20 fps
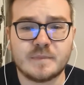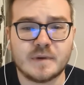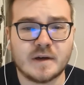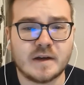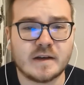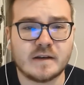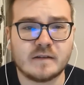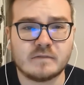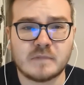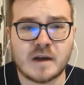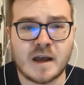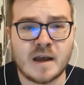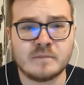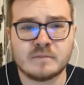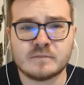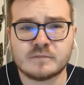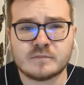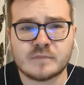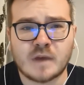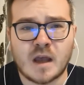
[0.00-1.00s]
but
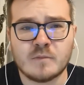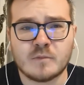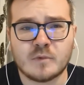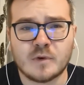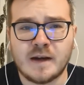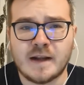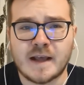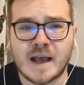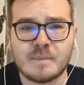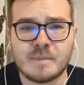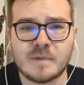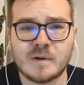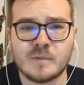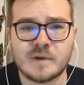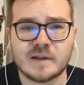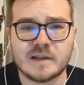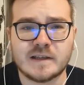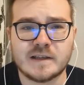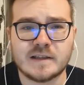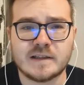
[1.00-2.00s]
I'm I'm really happy
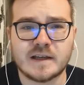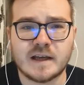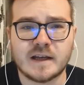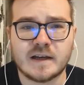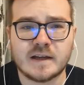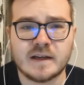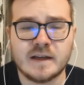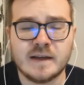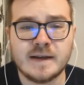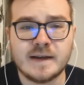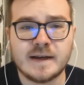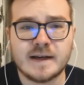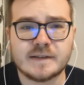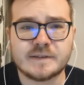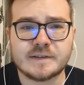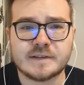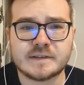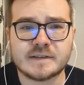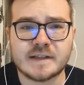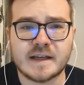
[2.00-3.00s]
with it and
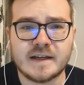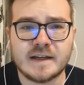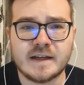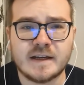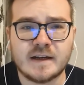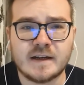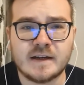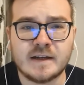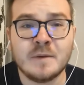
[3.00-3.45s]
as I said,